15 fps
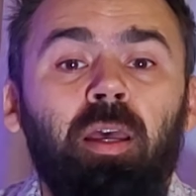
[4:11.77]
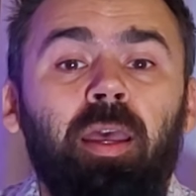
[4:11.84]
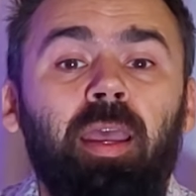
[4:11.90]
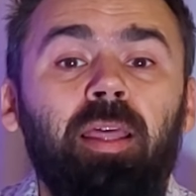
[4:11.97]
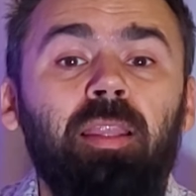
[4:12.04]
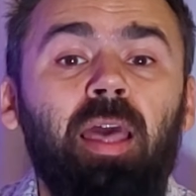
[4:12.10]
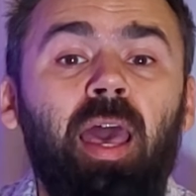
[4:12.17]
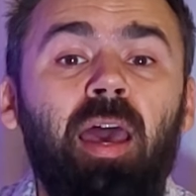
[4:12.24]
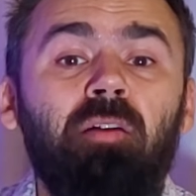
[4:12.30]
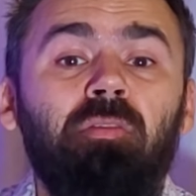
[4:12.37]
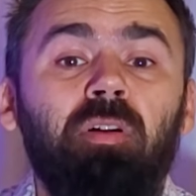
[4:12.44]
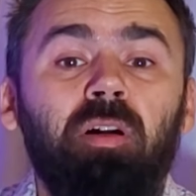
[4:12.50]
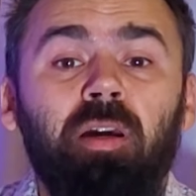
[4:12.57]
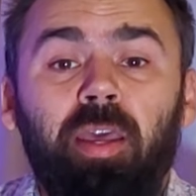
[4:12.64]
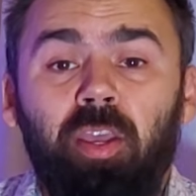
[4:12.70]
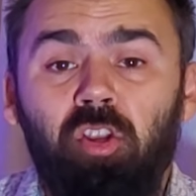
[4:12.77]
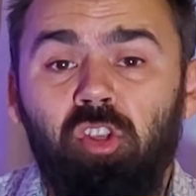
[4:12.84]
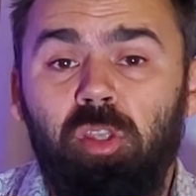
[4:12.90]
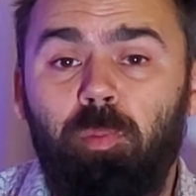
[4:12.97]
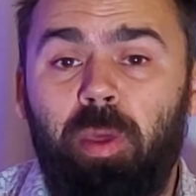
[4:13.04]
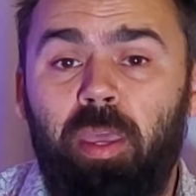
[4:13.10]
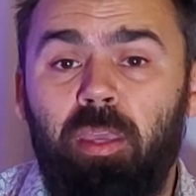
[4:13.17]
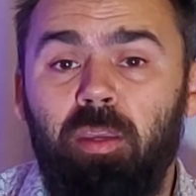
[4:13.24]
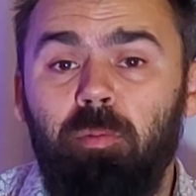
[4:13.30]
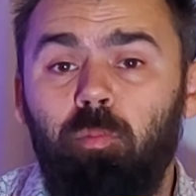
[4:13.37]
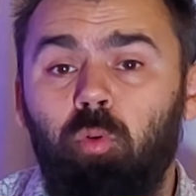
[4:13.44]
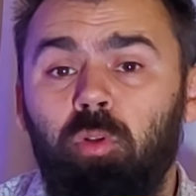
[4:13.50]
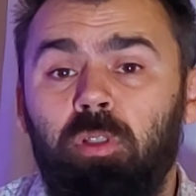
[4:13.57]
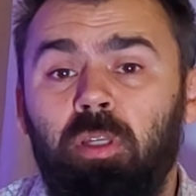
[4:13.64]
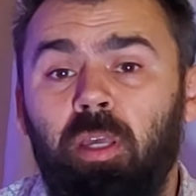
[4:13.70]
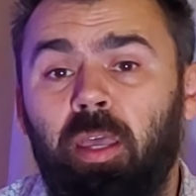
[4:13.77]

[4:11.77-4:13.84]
and have a H D M I input,